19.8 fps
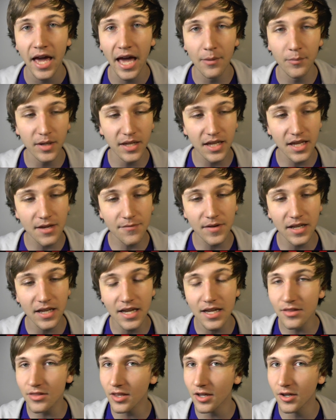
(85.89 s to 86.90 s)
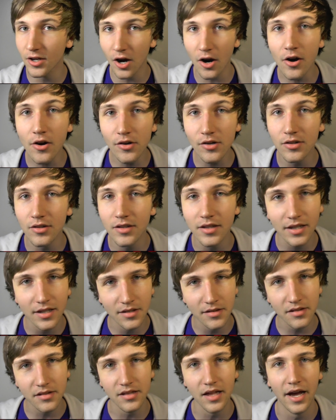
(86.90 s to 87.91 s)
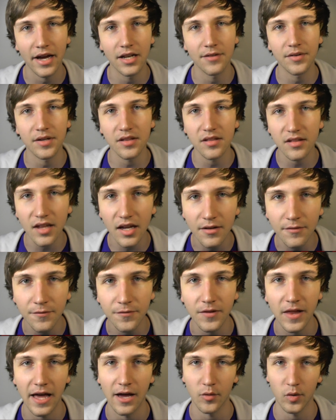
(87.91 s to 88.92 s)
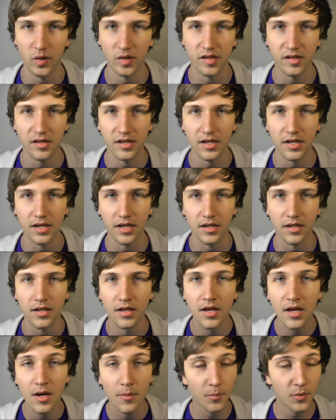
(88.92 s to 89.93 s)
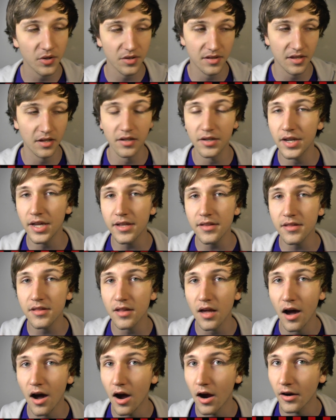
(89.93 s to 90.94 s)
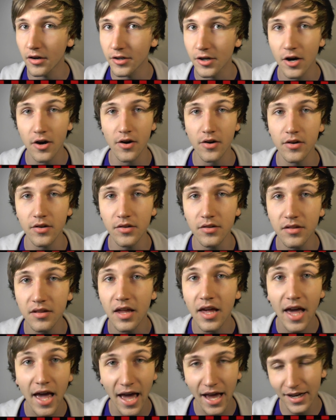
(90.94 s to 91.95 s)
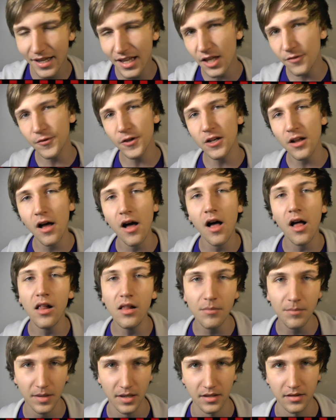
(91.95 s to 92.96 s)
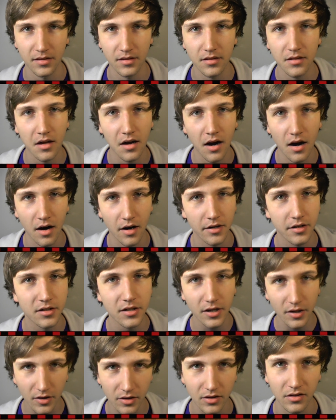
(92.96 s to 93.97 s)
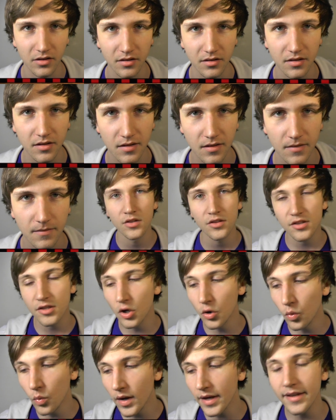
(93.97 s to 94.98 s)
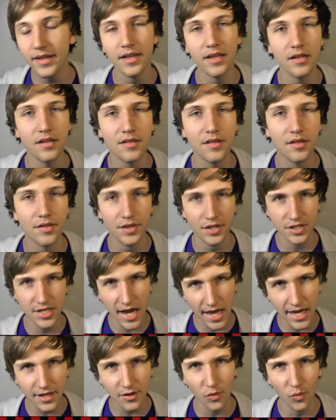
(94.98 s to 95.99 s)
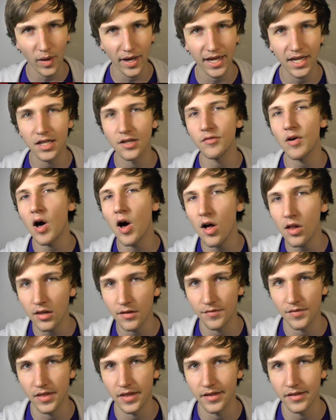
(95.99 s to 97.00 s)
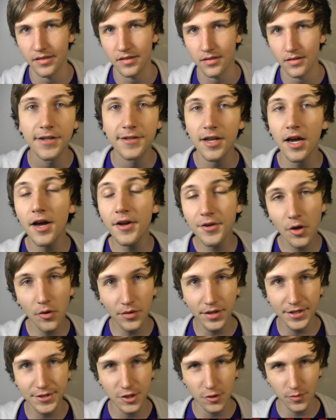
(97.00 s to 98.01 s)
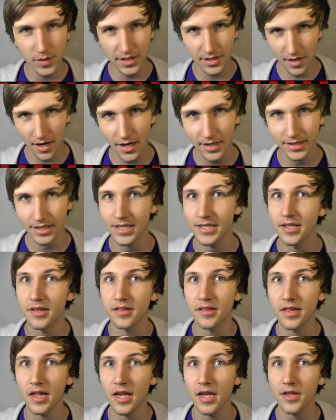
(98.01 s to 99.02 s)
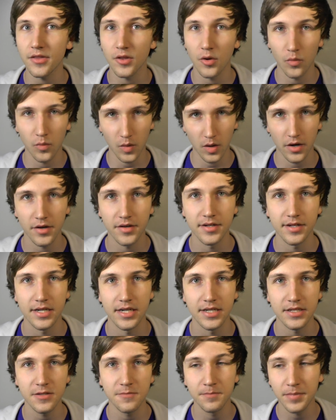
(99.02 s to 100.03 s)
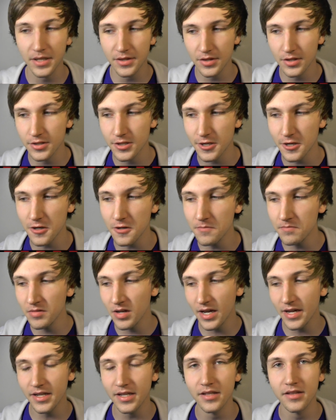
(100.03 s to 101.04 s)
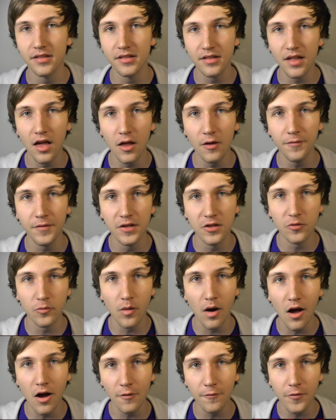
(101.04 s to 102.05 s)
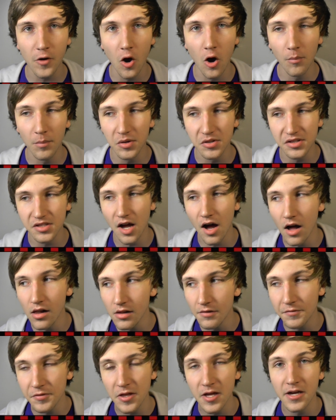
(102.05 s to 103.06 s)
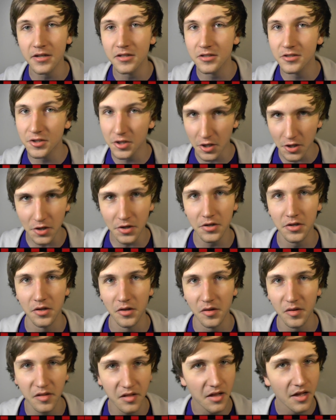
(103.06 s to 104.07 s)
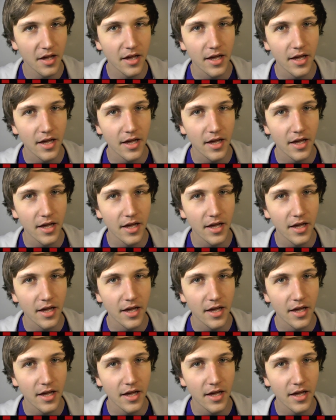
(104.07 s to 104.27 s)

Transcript: and we even eat the kernel inside of a sunflower seed. Brazil nuts are kernels, and even almonds are kernels. So what is the takeaway of all of this? Not only do we not need to say the word nut, but the term nut itself is wrong for almost all of the kernels